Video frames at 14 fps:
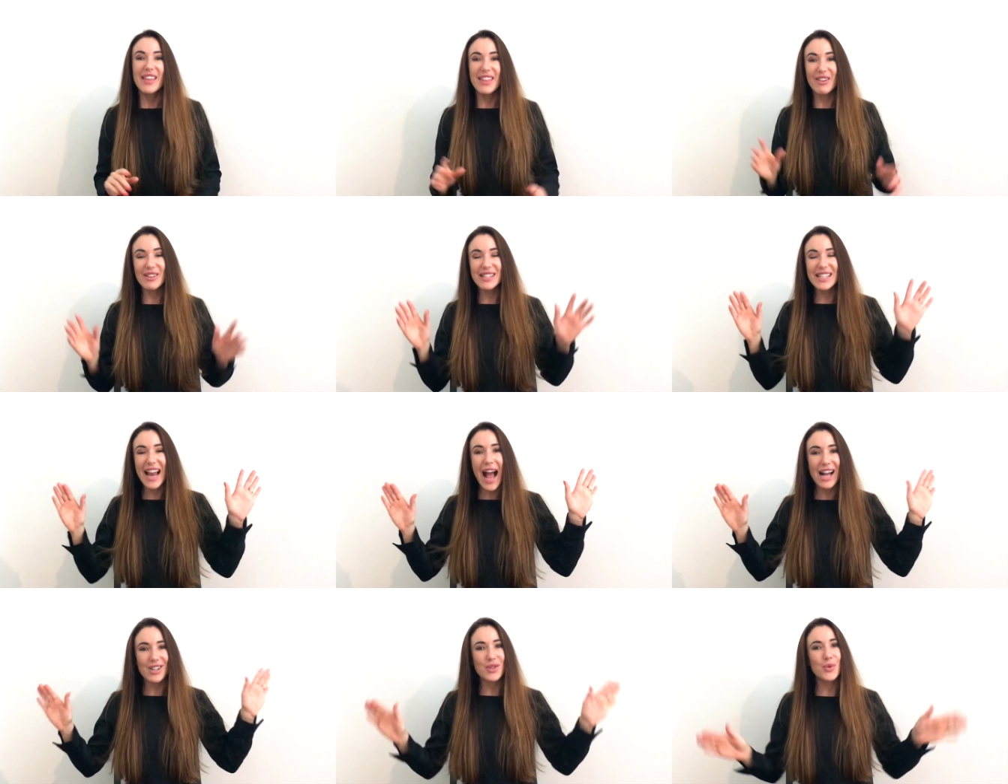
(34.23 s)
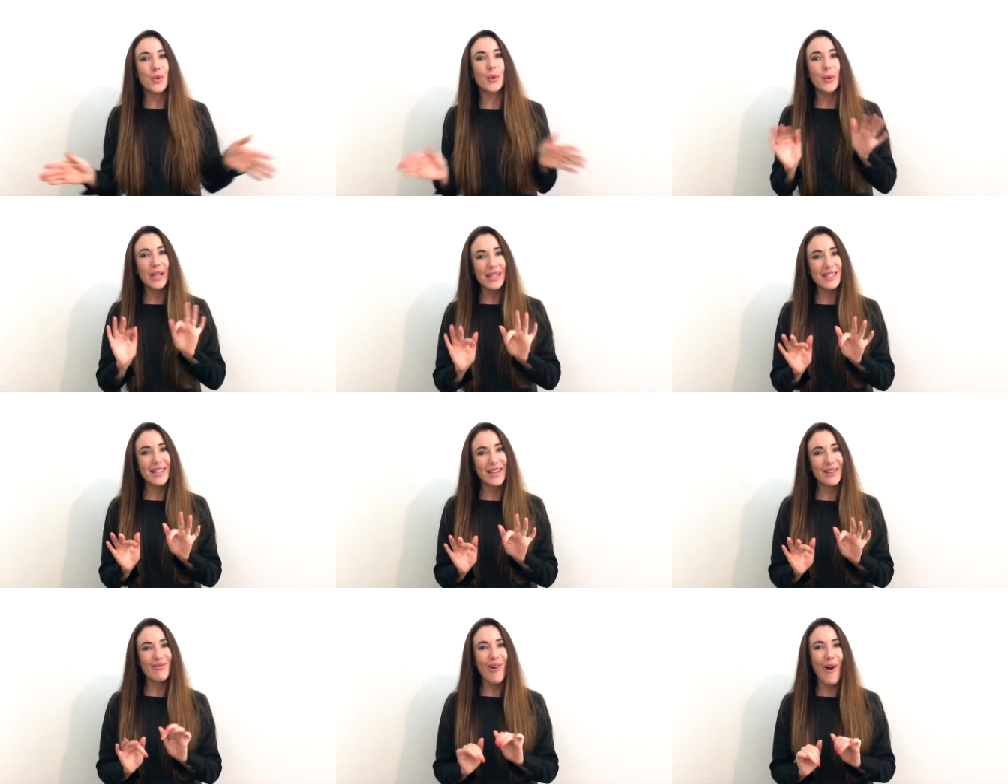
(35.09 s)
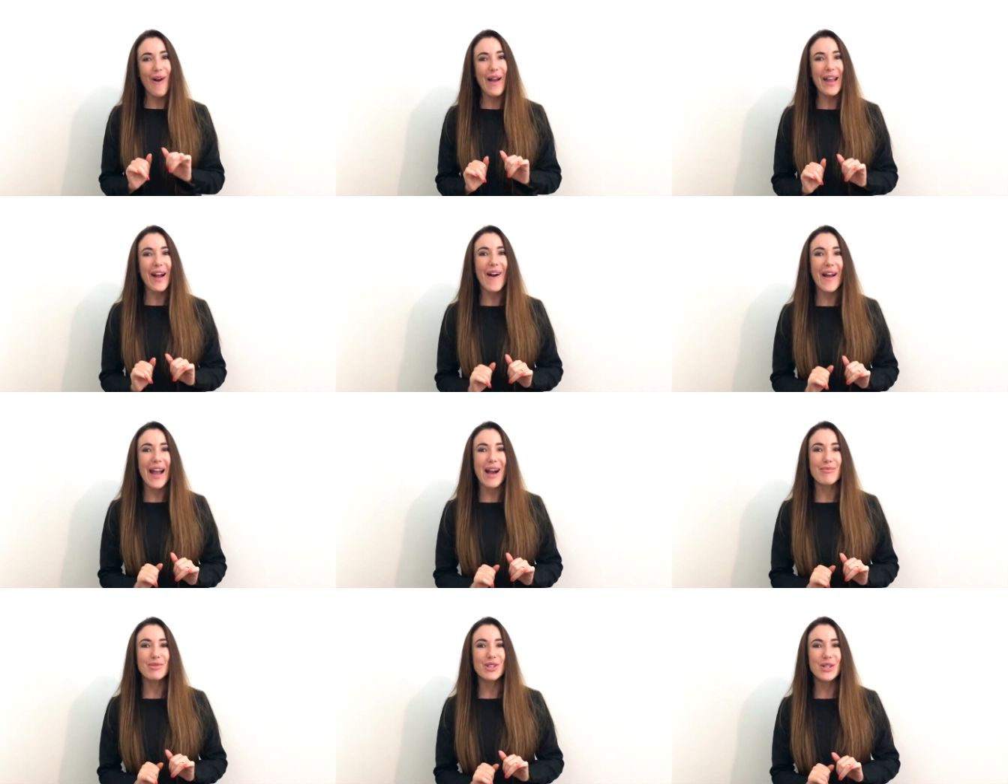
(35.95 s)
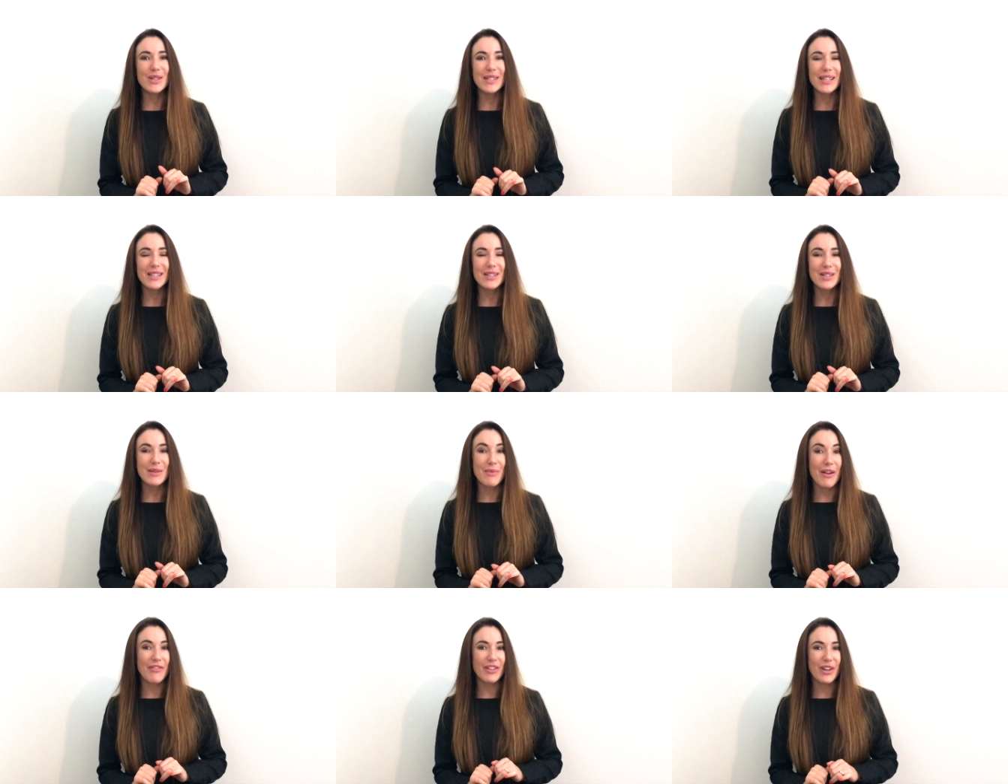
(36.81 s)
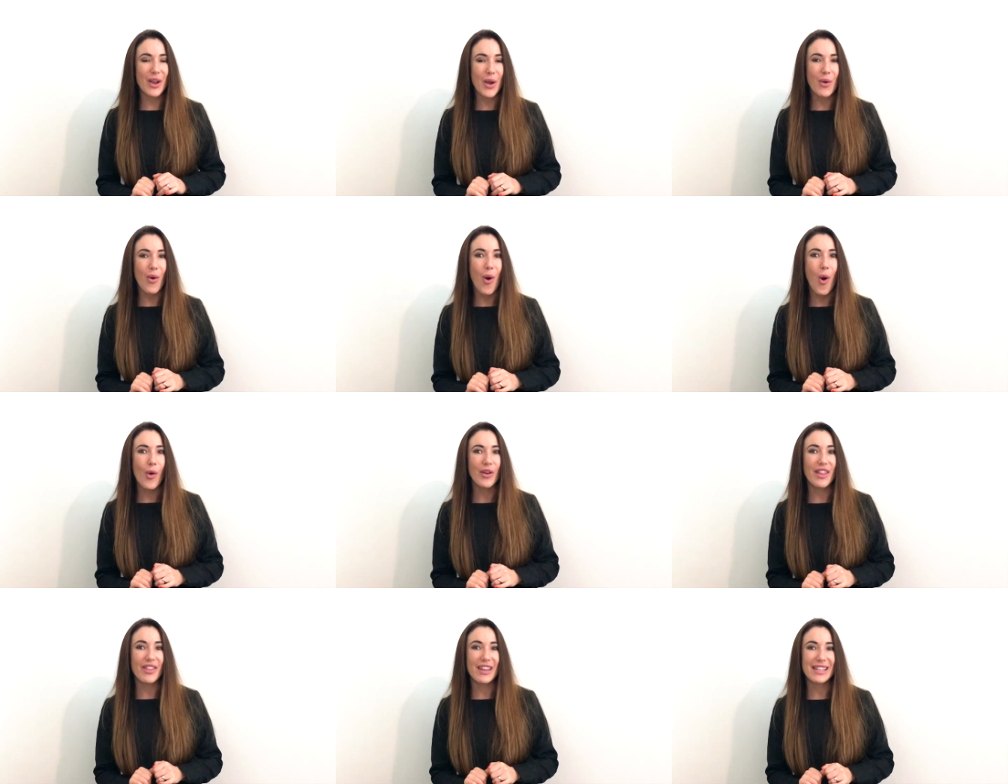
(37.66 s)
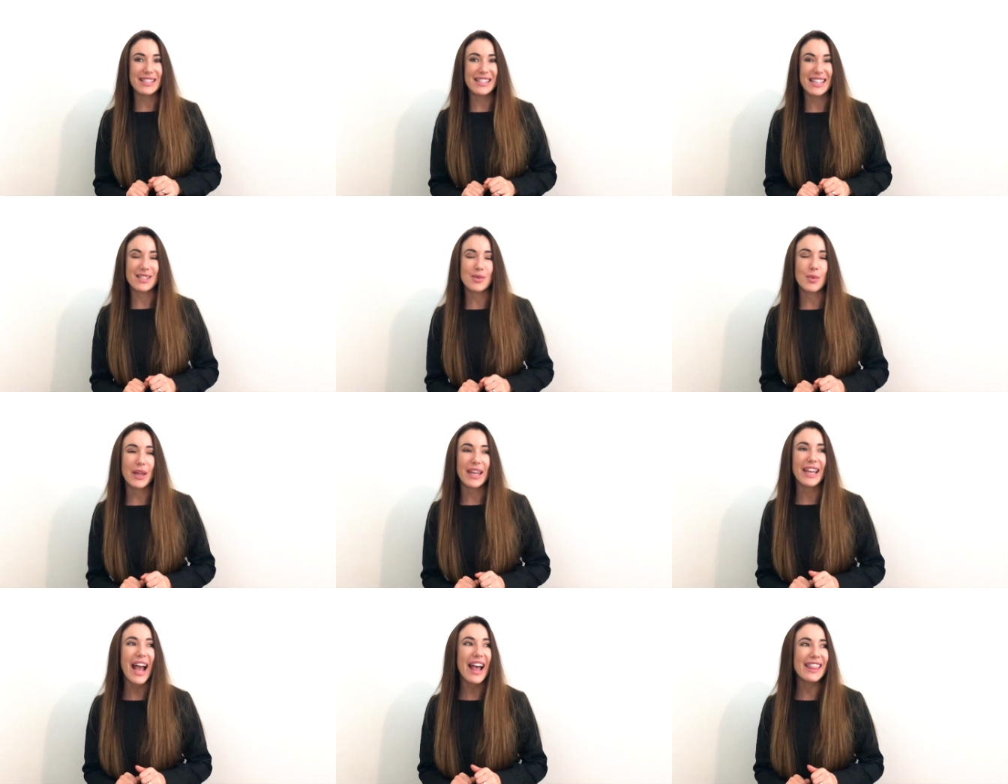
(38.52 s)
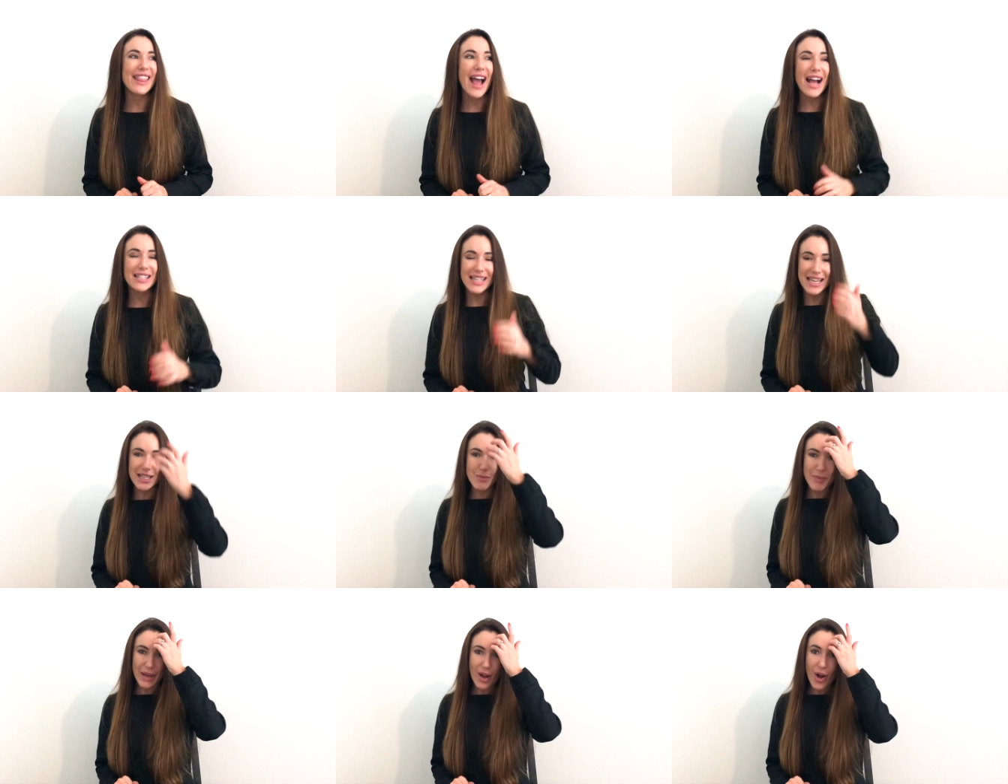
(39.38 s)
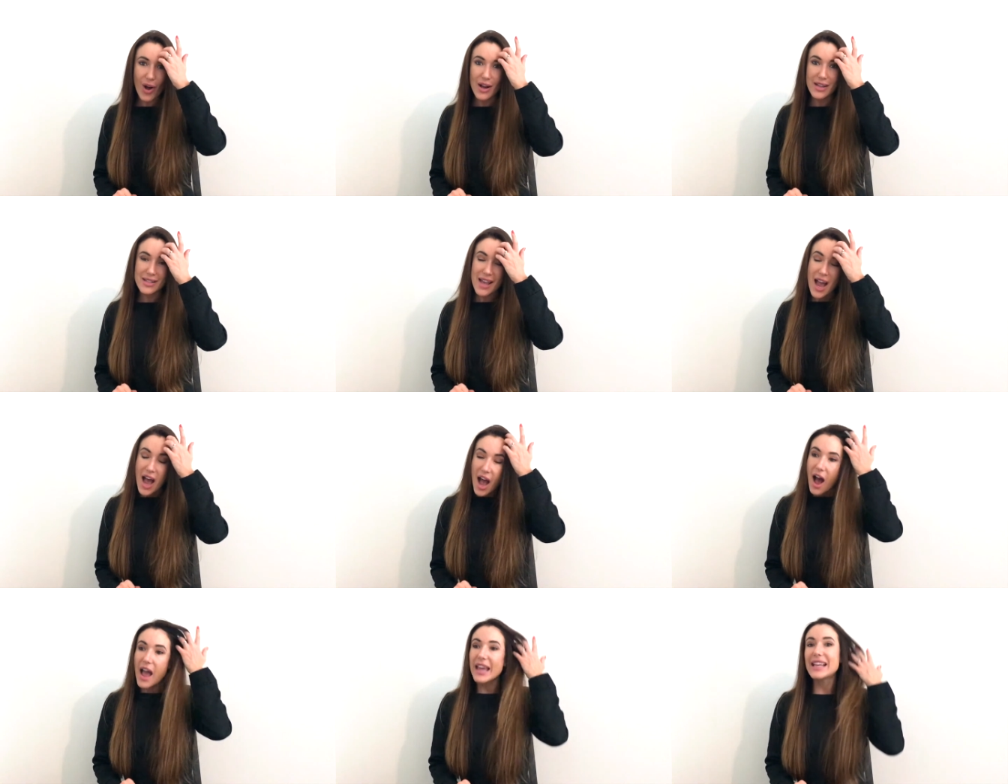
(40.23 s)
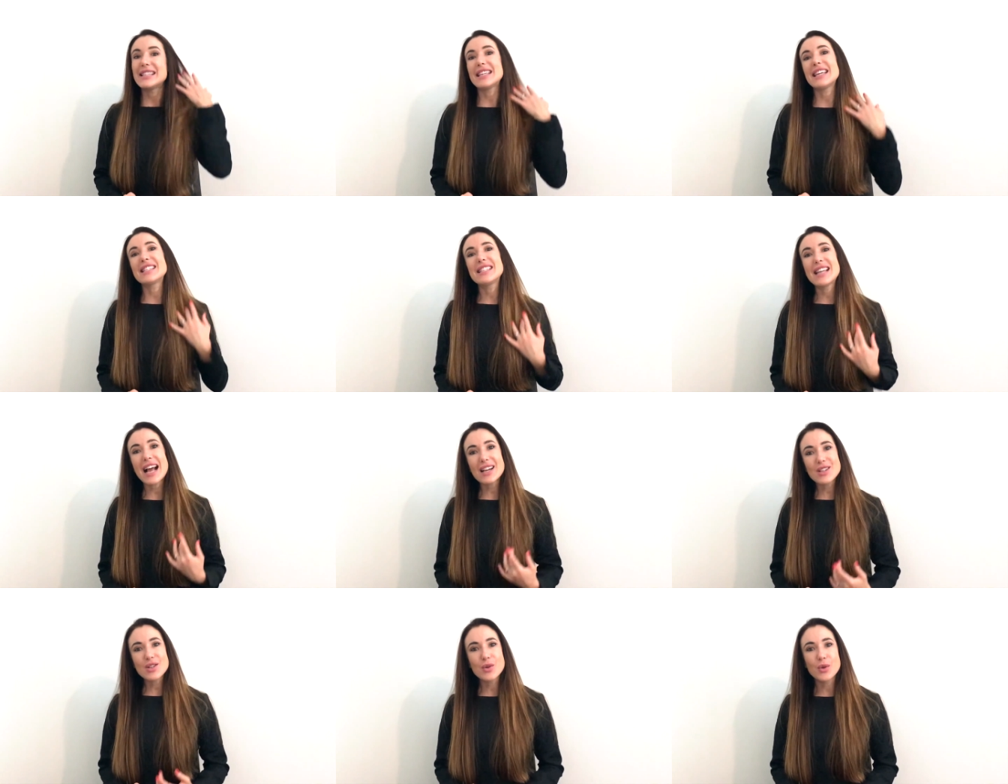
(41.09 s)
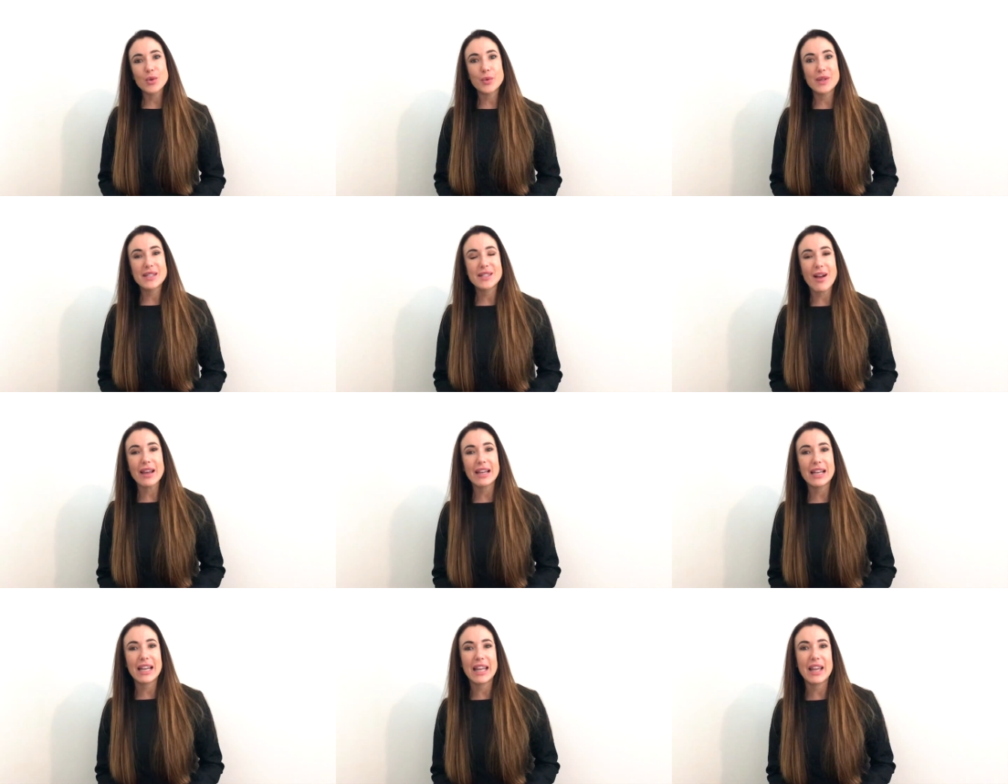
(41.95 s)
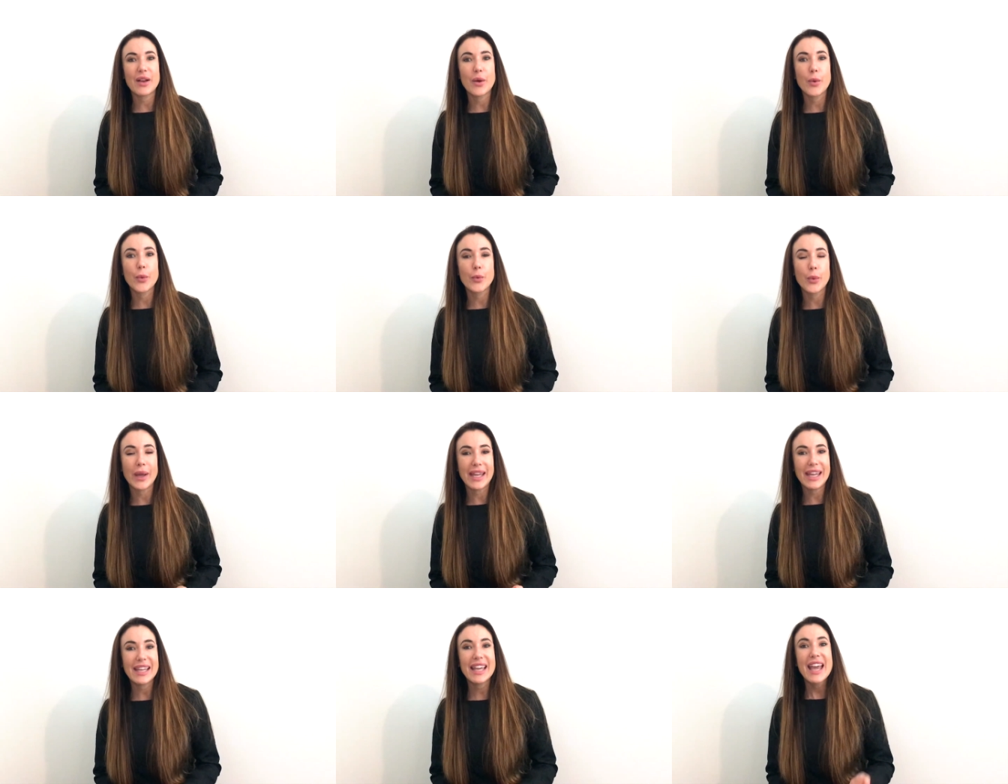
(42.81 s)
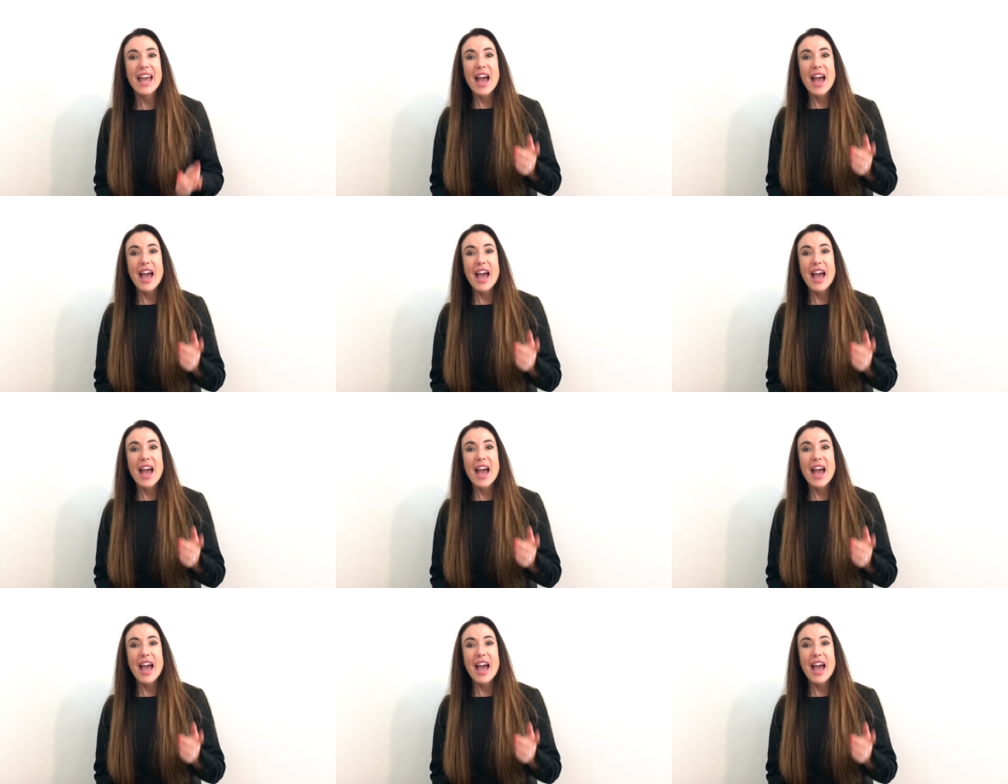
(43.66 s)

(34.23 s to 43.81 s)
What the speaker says: there is an actual reason why I am choosing to do my video on this week, and that is because it is National Recycling Week